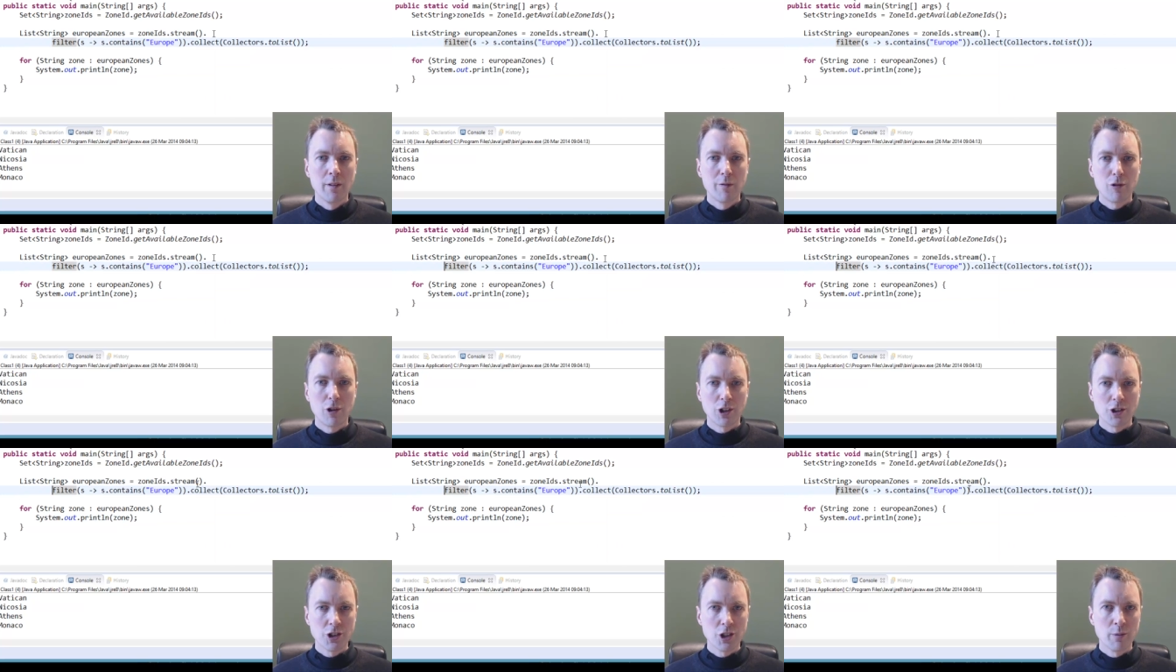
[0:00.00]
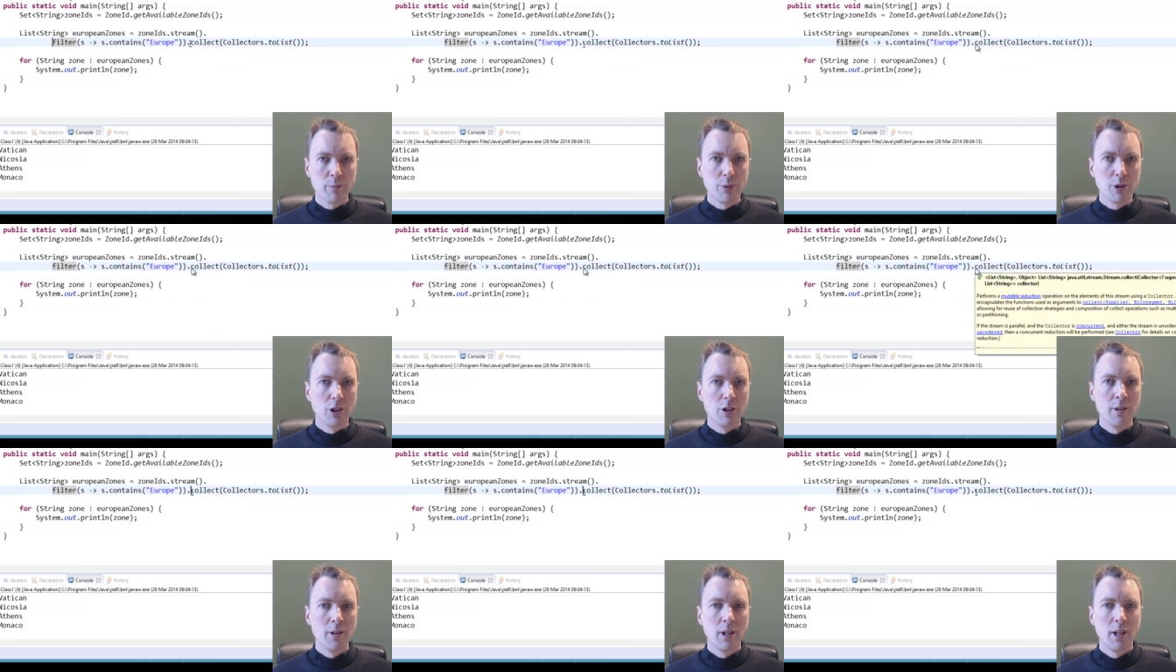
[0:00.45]
For
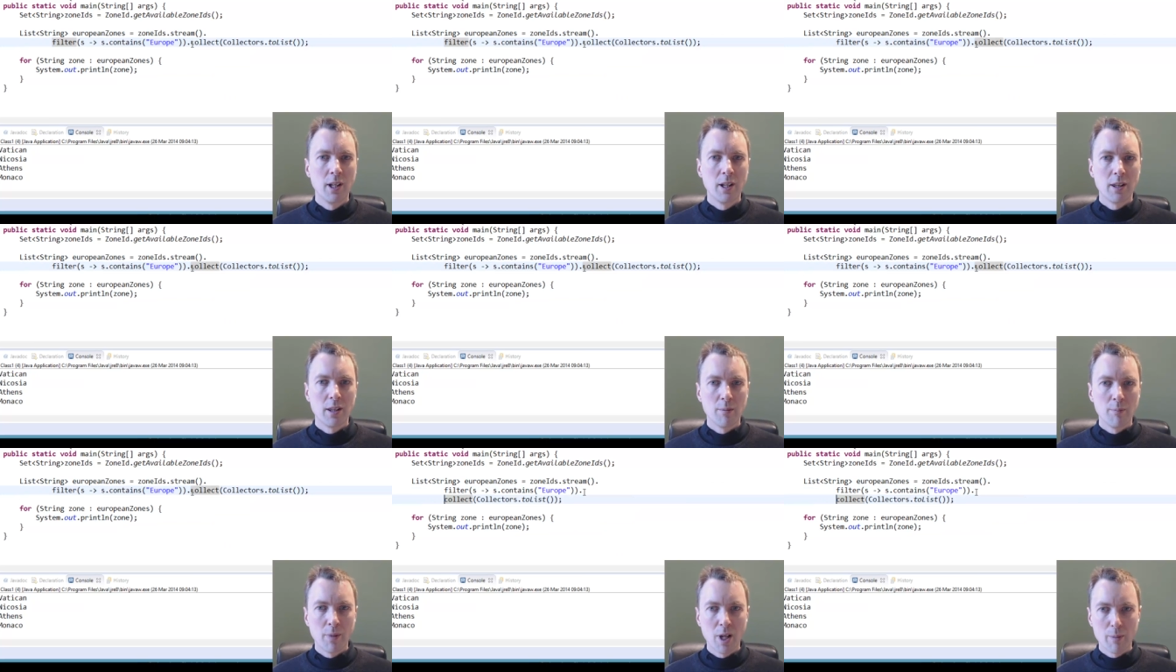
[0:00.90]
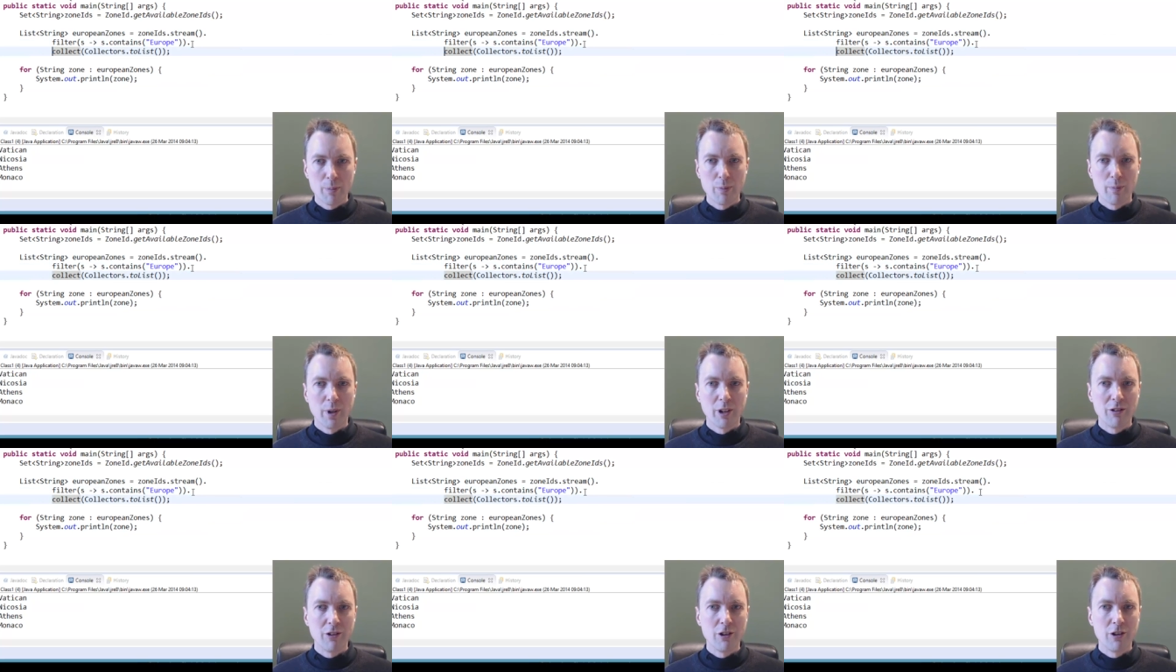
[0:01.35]
example, the
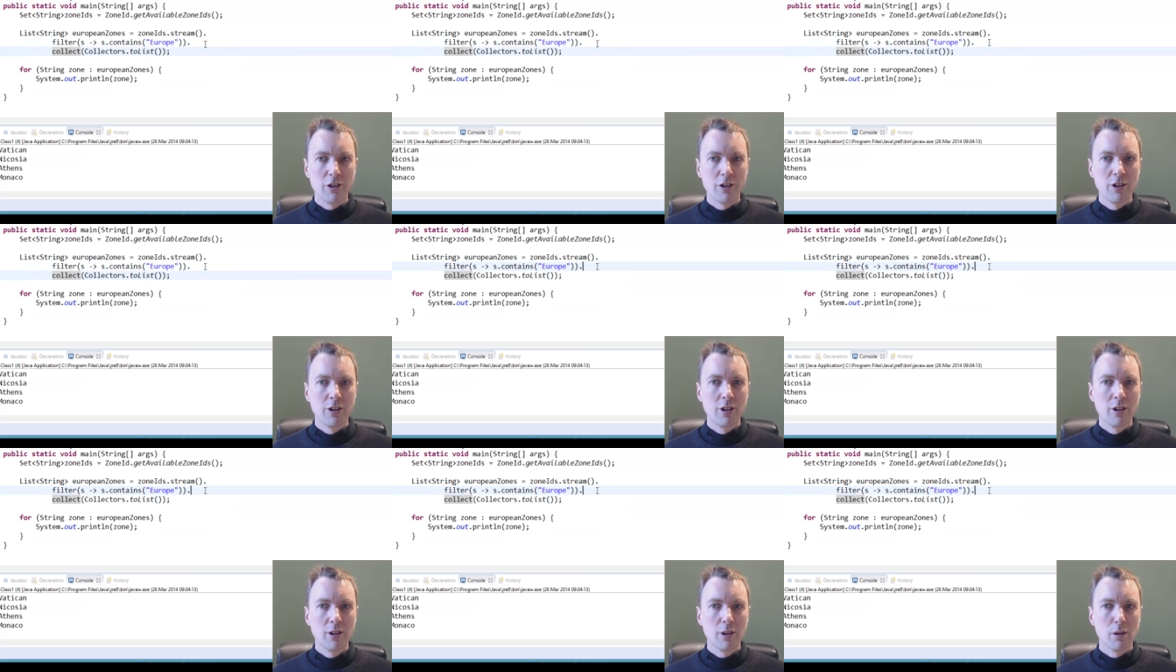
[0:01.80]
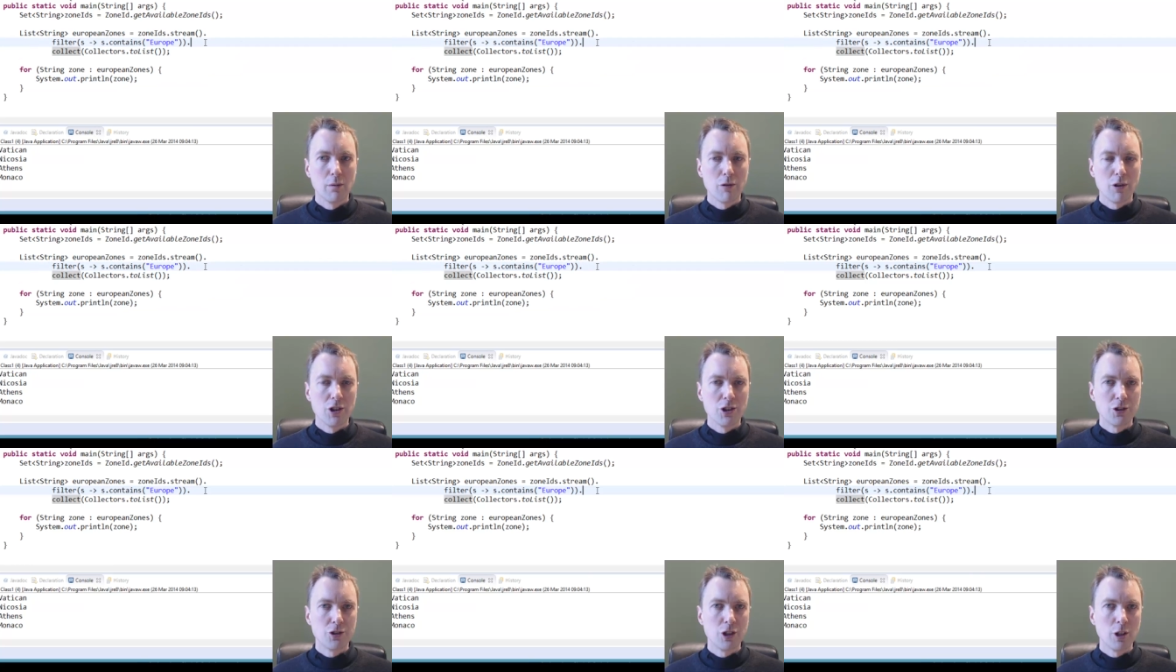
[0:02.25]
map method
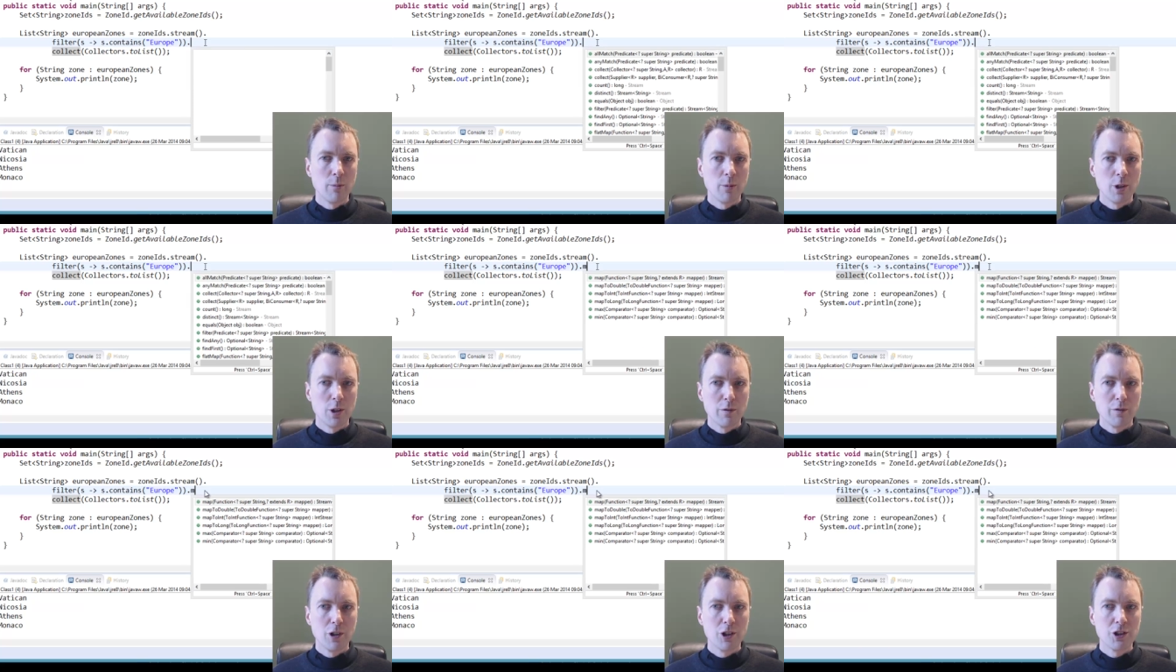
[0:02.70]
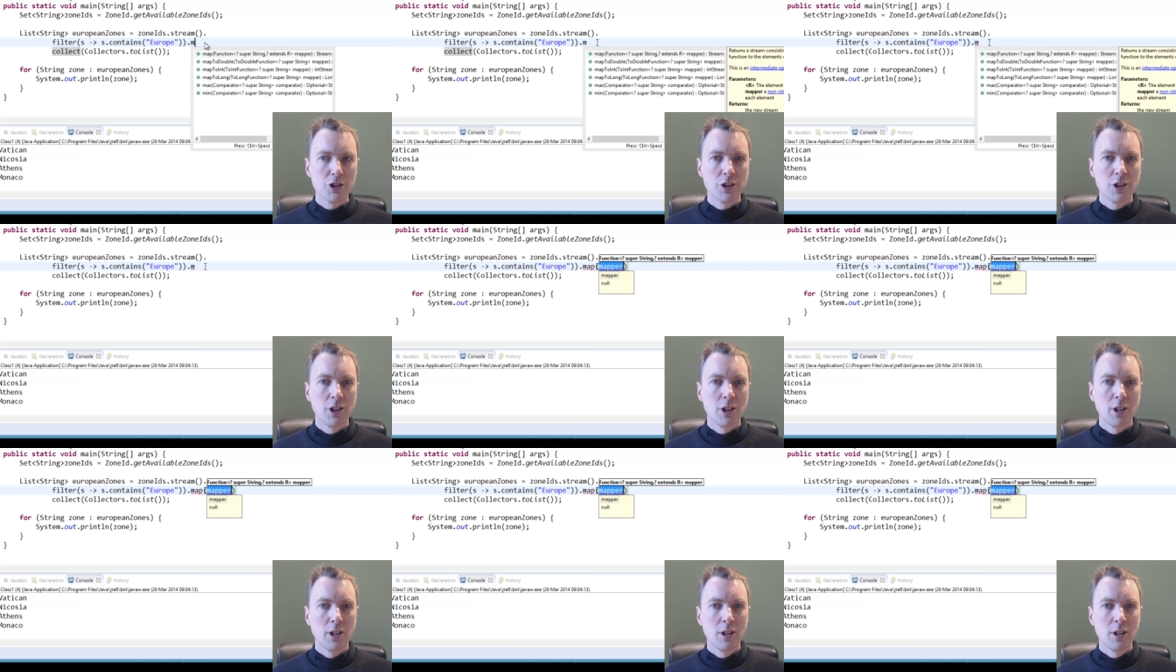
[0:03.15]
of the stream interface